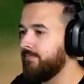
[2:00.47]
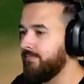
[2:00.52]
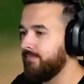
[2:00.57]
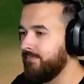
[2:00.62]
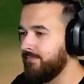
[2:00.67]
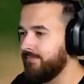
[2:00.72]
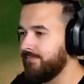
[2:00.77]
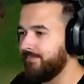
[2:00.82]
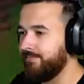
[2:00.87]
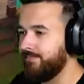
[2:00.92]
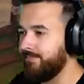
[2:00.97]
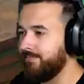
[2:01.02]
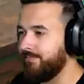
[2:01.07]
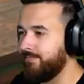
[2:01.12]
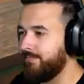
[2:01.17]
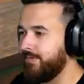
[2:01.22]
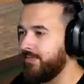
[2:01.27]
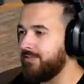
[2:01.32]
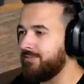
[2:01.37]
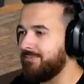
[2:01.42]

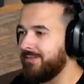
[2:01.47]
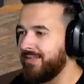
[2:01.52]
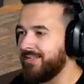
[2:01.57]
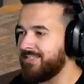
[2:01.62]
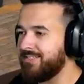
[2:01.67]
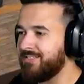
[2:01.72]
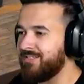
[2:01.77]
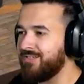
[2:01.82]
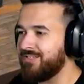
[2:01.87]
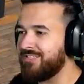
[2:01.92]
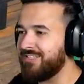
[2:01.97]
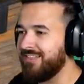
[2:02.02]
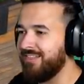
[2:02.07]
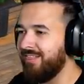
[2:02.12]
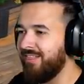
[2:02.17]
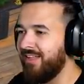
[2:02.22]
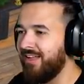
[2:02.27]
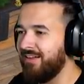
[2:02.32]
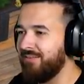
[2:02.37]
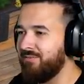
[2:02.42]
Hmm, this place looks
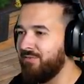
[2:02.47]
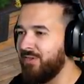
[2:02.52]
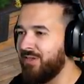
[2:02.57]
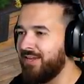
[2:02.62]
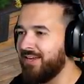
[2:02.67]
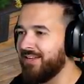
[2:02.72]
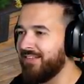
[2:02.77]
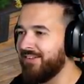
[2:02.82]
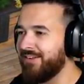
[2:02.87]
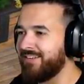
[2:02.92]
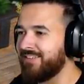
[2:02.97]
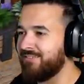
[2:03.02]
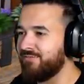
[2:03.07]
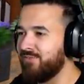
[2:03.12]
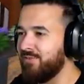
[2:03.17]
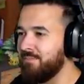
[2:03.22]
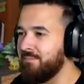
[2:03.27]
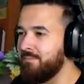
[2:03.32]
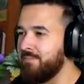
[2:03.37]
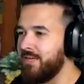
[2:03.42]
lovely. Looks
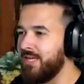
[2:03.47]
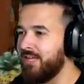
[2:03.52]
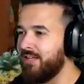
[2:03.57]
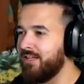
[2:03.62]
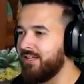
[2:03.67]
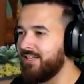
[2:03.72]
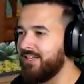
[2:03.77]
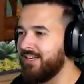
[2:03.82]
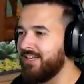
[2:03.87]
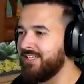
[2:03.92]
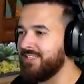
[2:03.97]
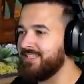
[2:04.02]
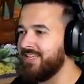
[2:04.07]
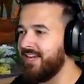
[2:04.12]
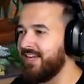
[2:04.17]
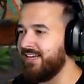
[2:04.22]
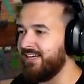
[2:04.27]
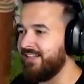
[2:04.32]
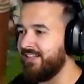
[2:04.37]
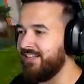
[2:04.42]
familiar. Is
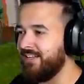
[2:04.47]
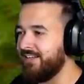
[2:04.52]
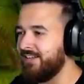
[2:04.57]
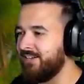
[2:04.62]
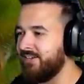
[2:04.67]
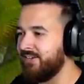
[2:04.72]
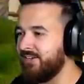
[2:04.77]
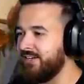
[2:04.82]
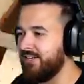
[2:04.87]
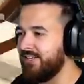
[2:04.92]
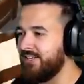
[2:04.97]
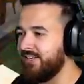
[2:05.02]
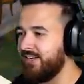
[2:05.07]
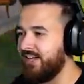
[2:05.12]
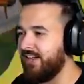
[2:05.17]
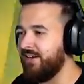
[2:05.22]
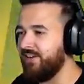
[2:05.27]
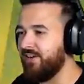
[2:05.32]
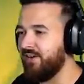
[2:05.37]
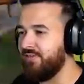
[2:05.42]
anything good here?
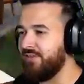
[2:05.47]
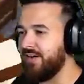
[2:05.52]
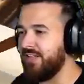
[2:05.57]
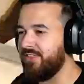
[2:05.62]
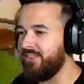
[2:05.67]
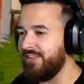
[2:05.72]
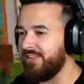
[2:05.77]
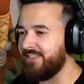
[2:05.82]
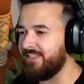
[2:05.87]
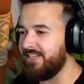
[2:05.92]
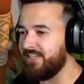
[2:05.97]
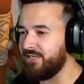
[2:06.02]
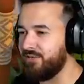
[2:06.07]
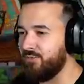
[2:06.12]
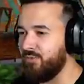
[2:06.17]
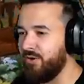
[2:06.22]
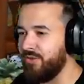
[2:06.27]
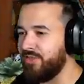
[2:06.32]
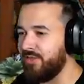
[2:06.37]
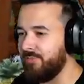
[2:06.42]
I don't know if anything is actually
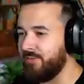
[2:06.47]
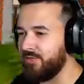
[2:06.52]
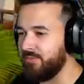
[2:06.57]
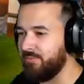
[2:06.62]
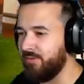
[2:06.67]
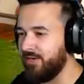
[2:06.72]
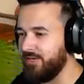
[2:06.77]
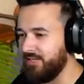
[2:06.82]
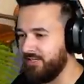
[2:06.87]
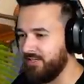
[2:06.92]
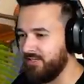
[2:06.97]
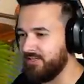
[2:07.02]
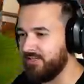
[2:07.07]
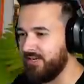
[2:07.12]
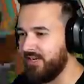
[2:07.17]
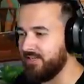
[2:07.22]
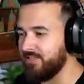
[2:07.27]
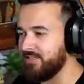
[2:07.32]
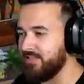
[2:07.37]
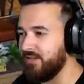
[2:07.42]
worth that much money in this
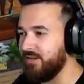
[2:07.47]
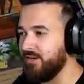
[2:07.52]
house,